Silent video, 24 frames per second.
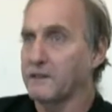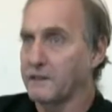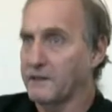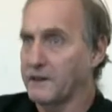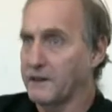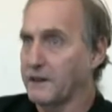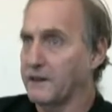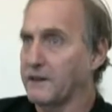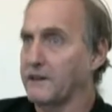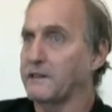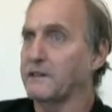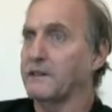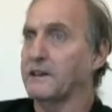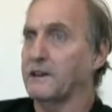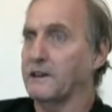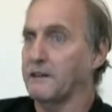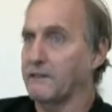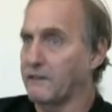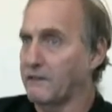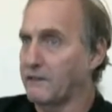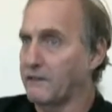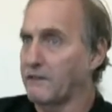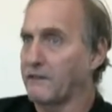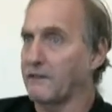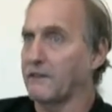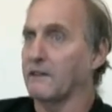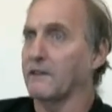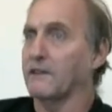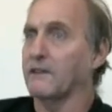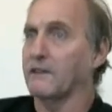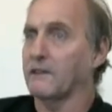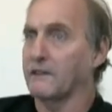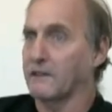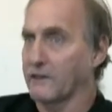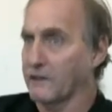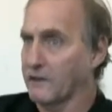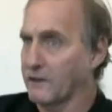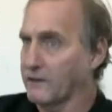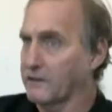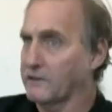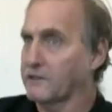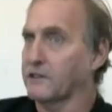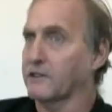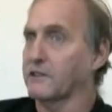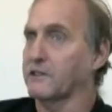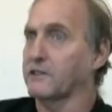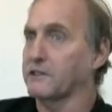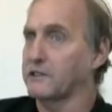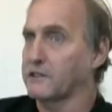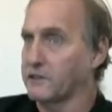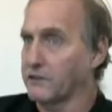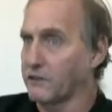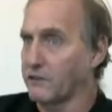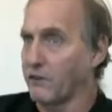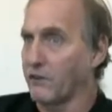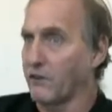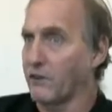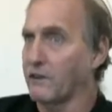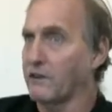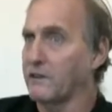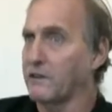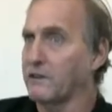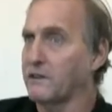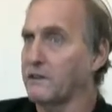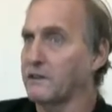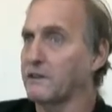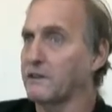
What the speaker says: They were a good support.